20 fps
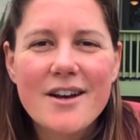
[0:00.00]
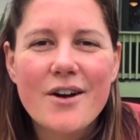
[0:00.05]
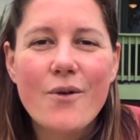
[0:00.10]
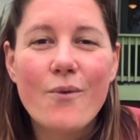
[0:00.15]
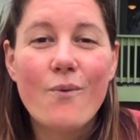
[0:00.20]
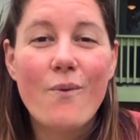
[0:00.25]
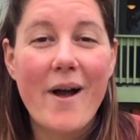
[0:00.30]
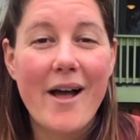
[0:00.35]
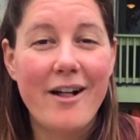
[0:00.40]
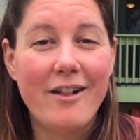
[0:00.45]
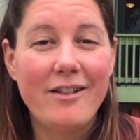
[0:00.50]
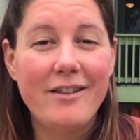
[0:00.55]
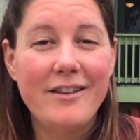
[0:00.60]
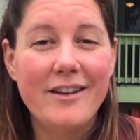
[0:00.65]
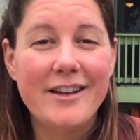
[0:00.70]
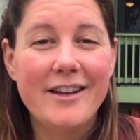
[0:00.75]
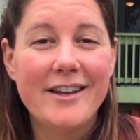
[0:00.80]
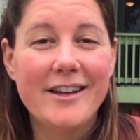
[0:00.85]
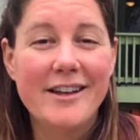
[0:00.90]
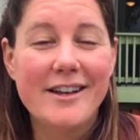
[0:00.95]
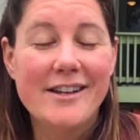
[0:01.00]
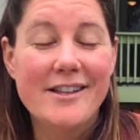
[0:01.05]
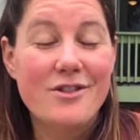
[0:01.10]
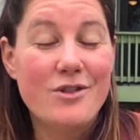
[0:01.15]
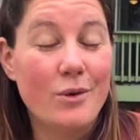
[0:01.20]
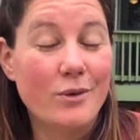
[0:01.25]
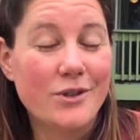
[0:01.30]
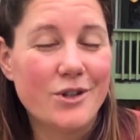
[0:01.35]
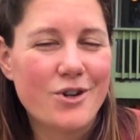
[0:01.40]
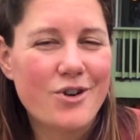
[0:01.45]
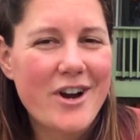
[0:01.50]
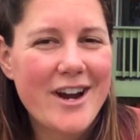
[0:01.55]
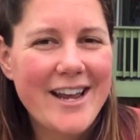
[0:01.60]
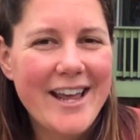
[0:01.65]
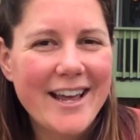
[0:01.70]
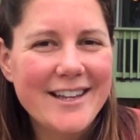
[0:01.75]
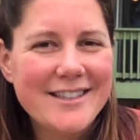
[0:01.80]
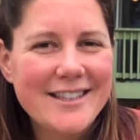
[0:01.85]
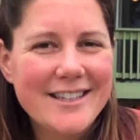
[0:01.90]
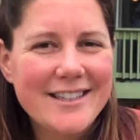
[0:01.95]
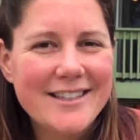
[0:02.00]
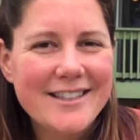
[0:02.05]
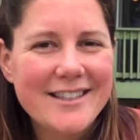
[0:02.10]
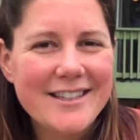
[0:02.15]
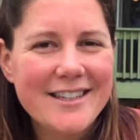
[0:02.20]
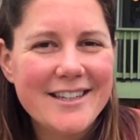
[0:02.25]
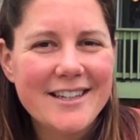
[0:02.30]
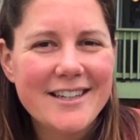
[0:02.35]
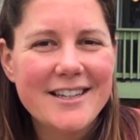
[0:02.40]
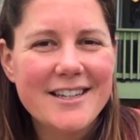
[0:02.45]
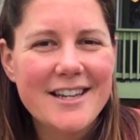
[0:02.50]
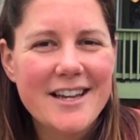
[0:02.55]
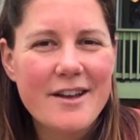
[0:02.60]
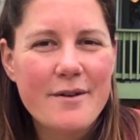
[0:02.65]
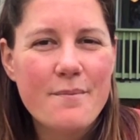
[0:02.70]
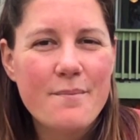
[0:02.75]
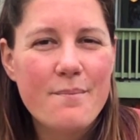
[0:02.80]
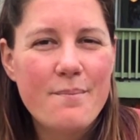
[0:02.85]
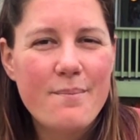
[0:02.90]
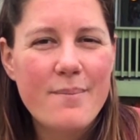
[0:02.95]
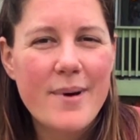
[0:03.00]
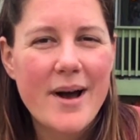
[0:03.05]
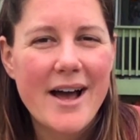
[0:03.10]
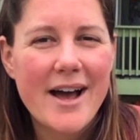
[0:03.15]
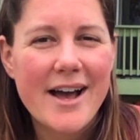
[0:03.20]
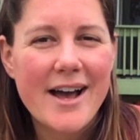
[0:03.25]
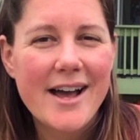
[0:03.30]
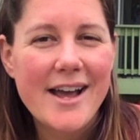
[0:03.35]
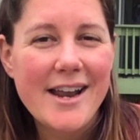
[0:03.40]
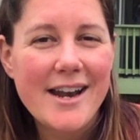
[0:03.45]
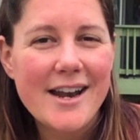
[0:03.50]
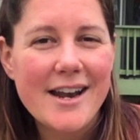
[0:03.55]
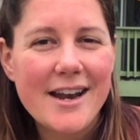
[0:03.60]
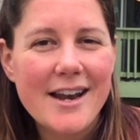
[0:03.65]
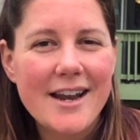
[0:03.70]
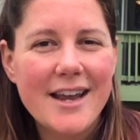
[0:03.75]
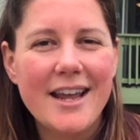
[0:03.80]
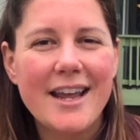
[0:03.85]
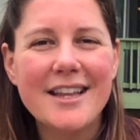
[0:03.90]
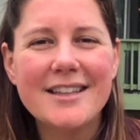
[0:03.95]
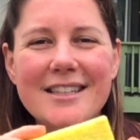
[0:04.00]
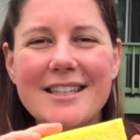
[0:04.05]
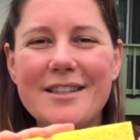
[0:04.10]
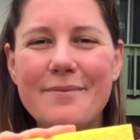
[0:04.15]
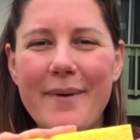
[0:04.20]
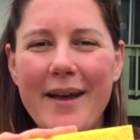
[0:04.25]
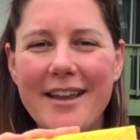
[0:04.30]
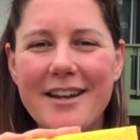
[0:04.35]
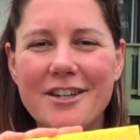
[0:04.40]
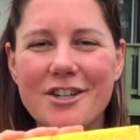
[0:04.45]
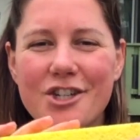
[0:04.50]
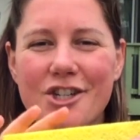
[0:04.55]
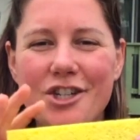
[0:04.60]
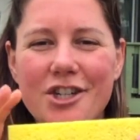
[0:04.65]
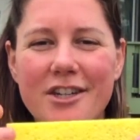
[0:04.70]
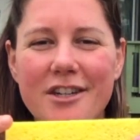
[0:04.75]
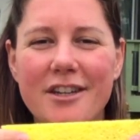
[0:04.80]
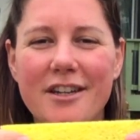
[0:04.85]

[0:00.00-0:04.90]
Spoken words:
Well, those are great guesses, but it's a sponge.